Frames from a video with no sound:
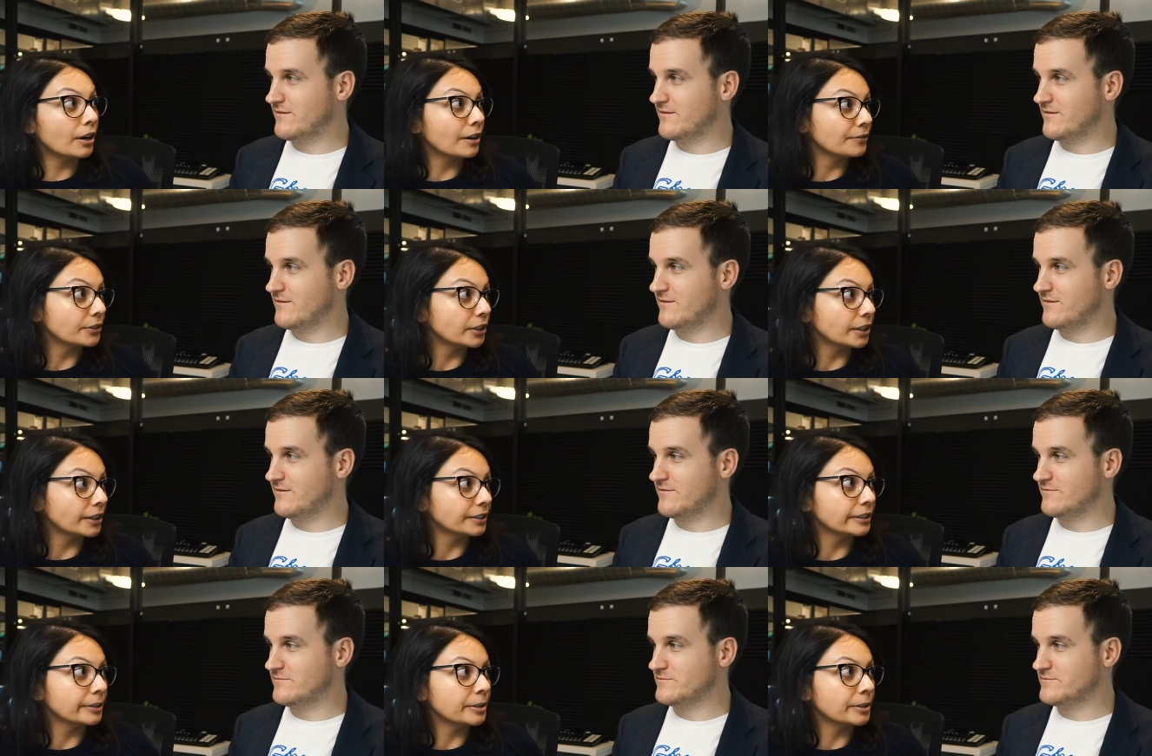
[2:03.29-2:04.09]
Speaker 1: offer
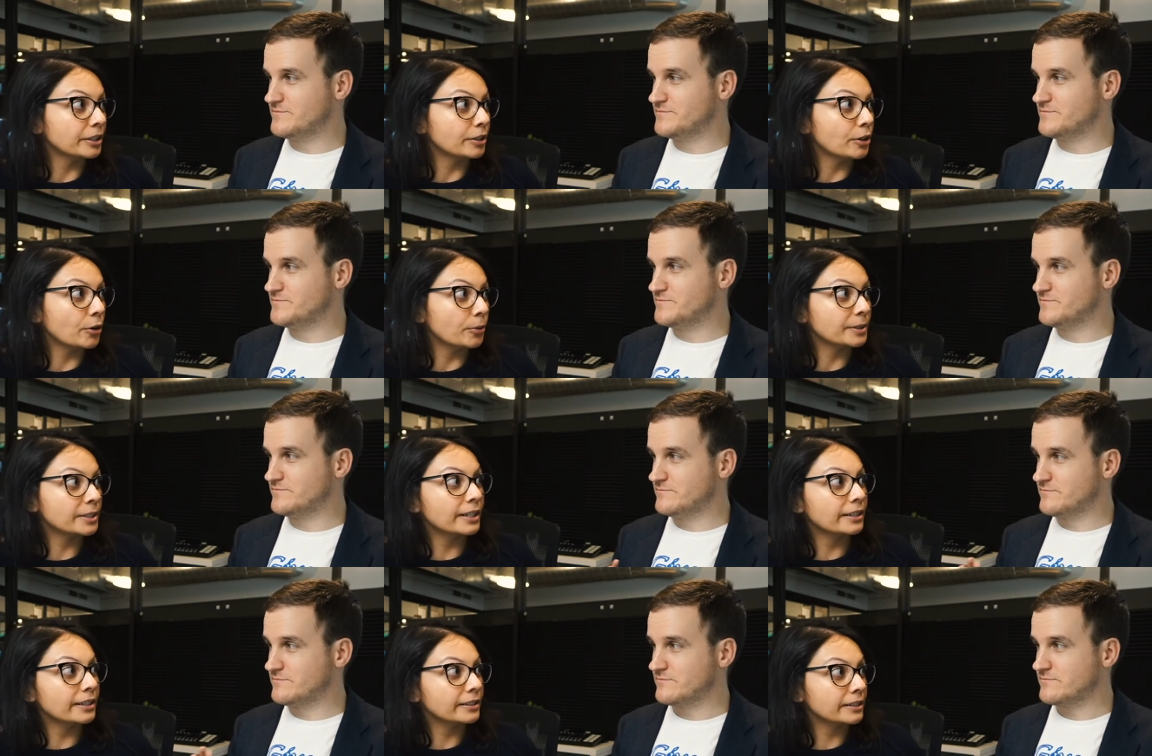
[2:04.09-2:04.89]
unlimited
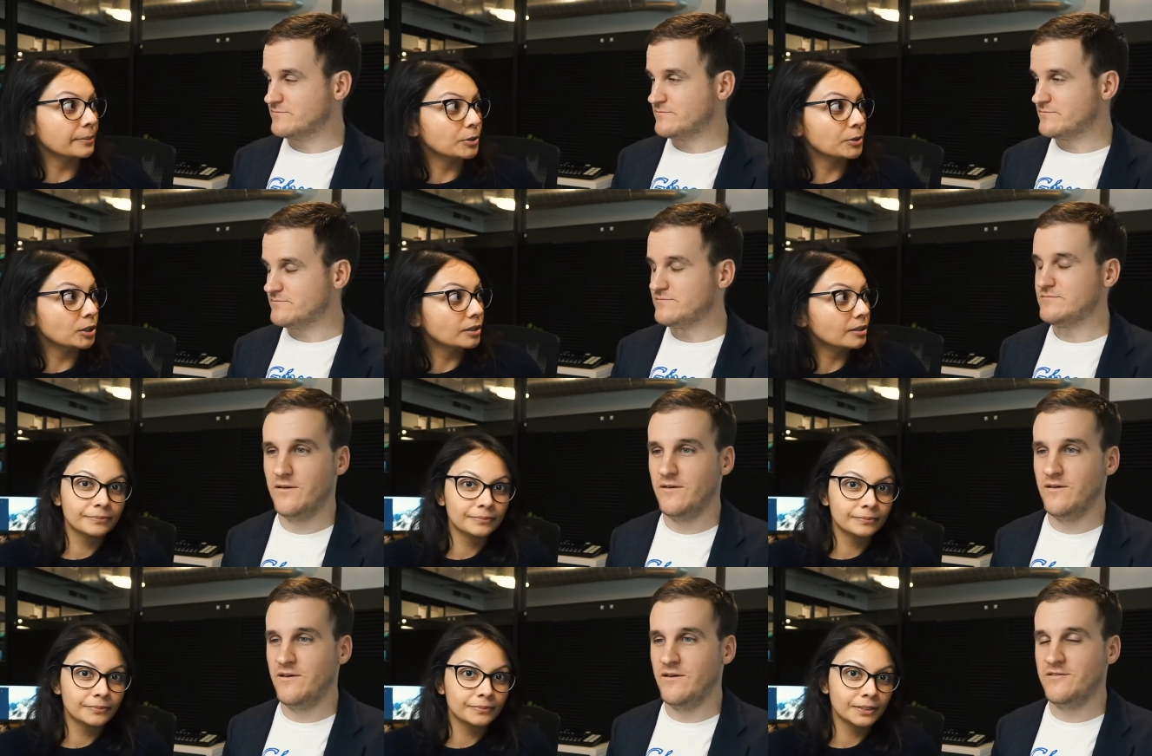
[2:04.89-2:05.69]
homestead exemptions.
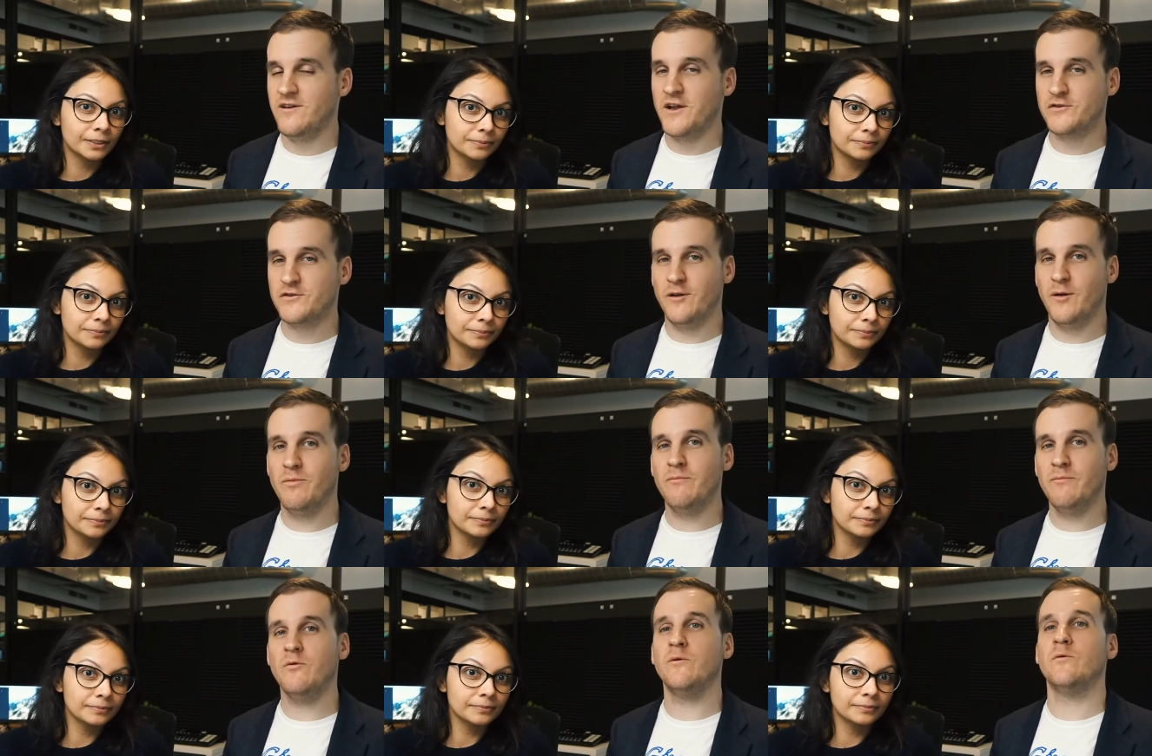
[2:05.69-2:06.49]
Speaker 2: It's natural that
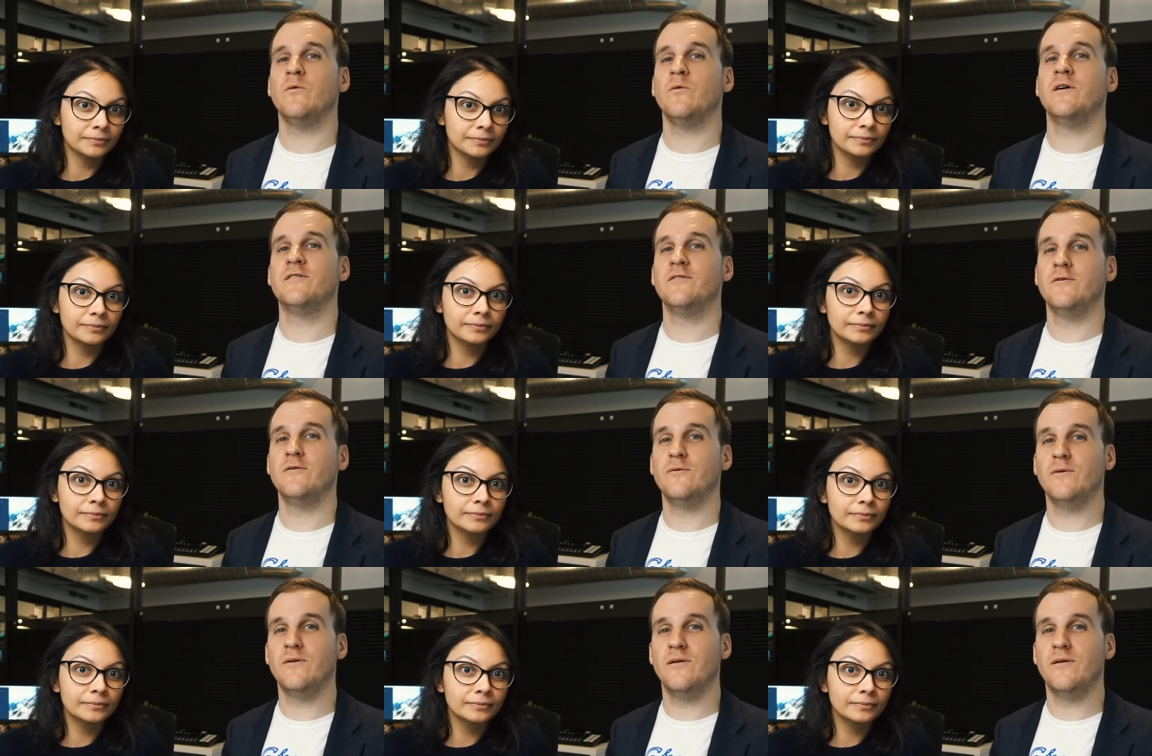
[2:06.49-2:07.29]
people would want
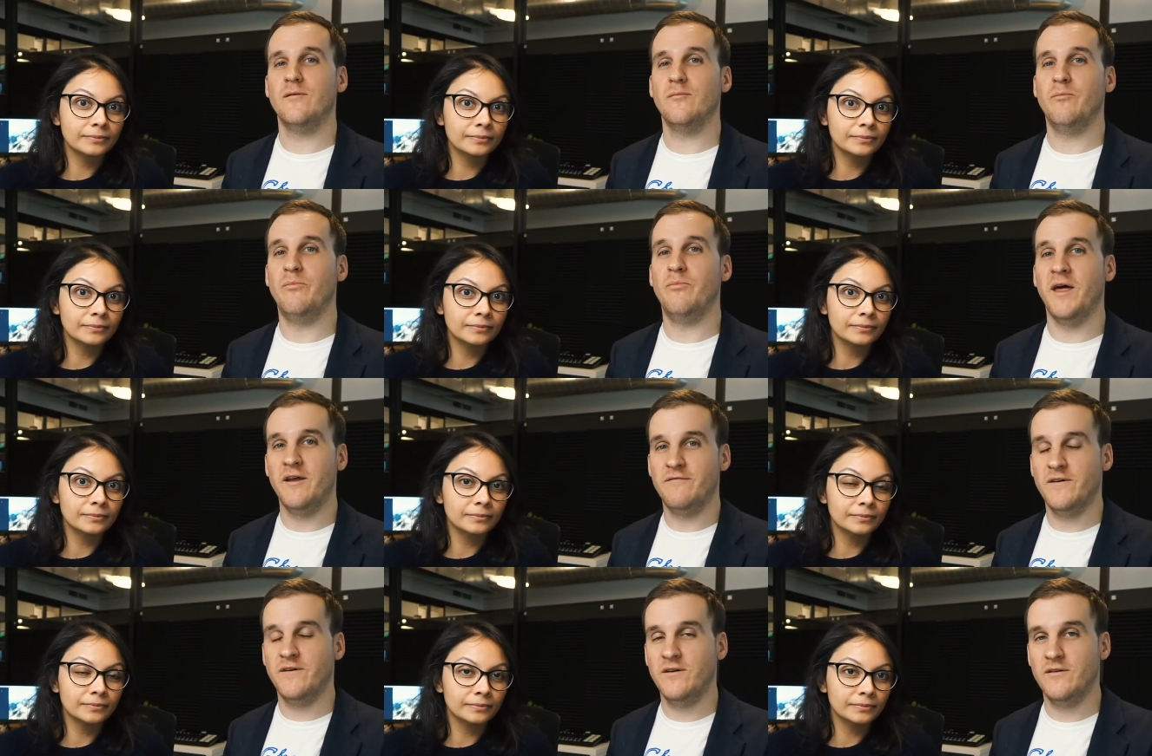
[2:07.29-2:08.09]
to
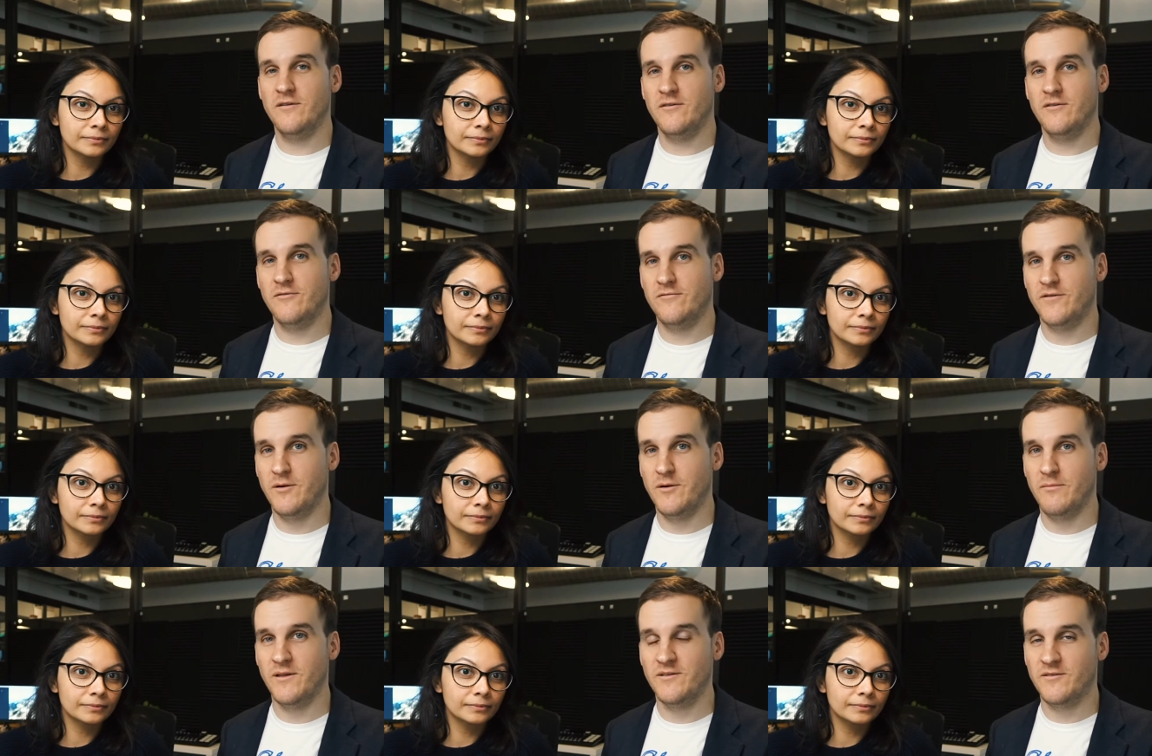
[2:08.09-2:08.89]
benefit
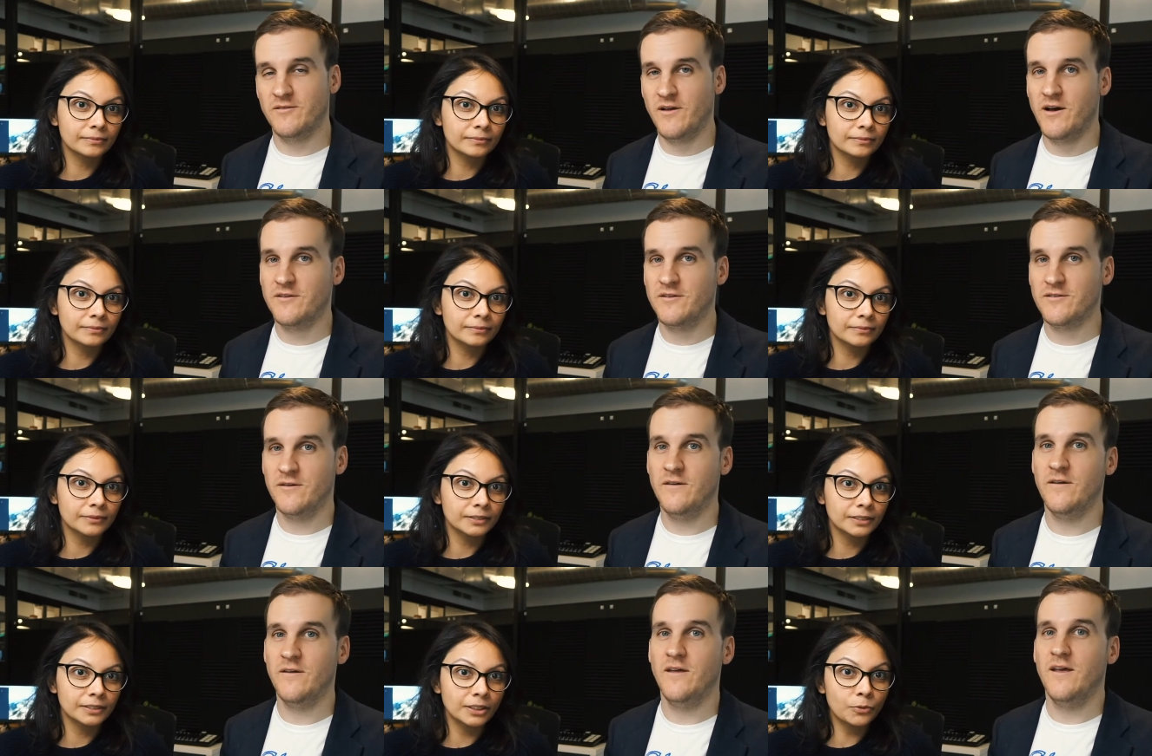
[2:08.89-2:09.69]
from these laws.
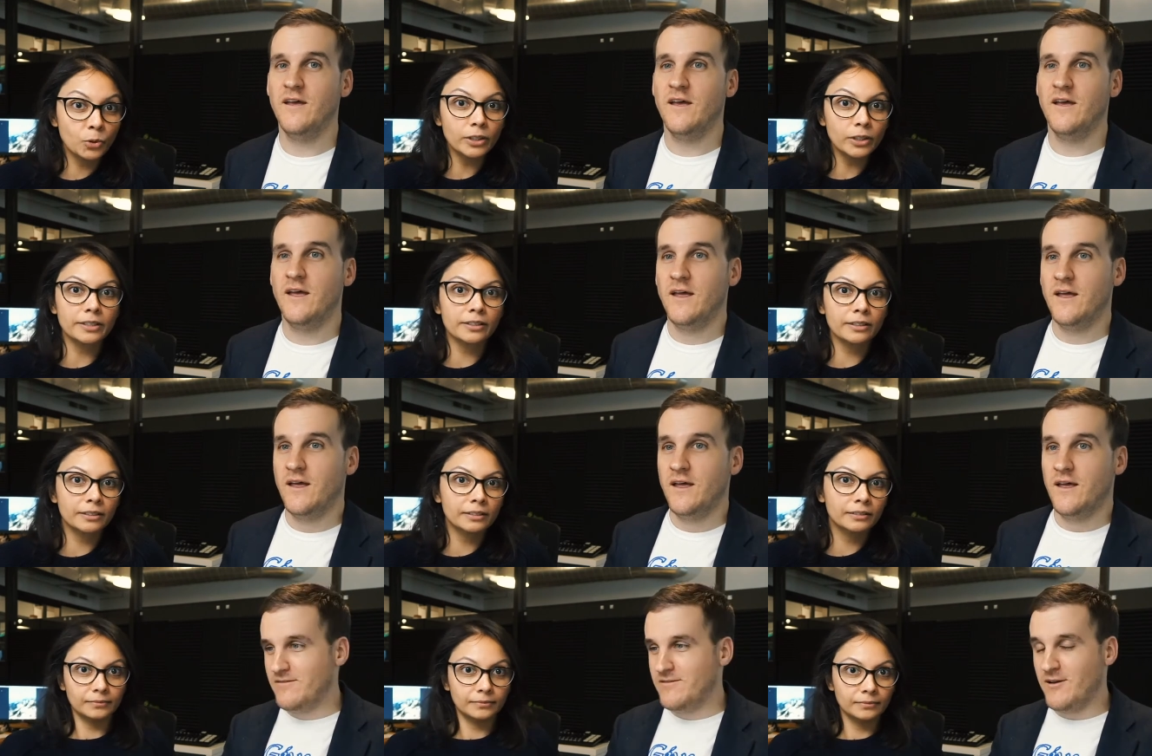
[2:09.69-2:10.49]
Speaker 1: Of
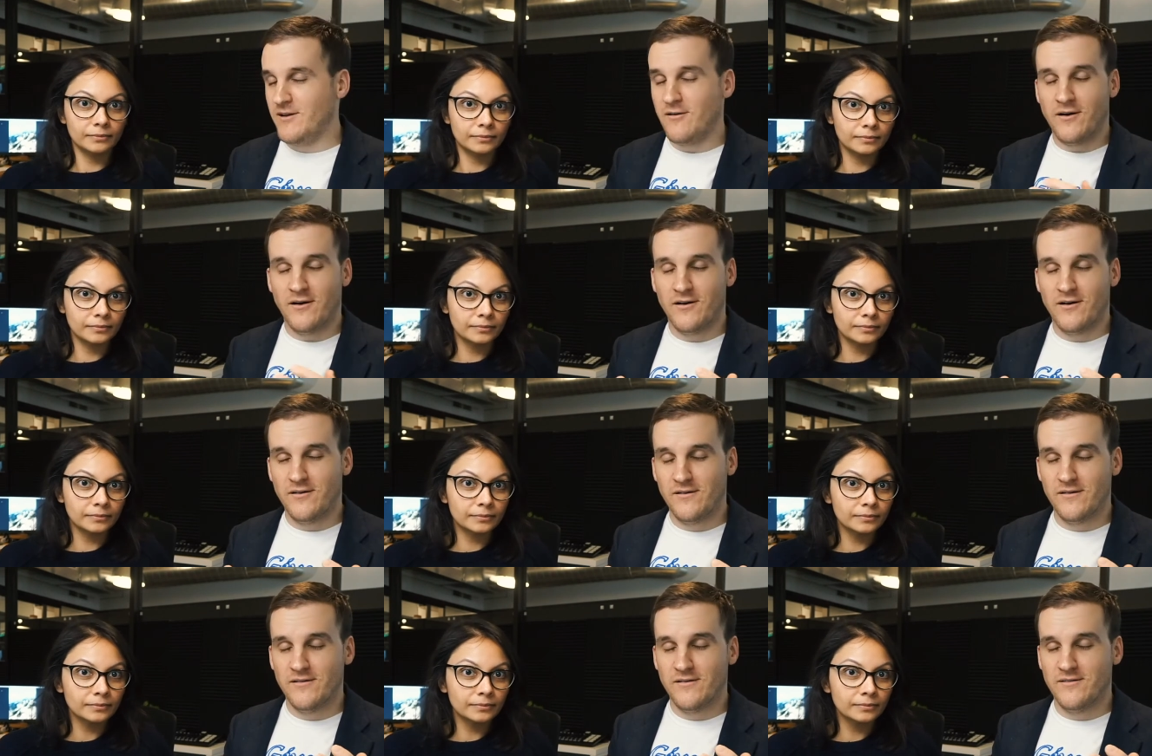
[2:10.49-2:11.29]
course.
Speaker 2: There are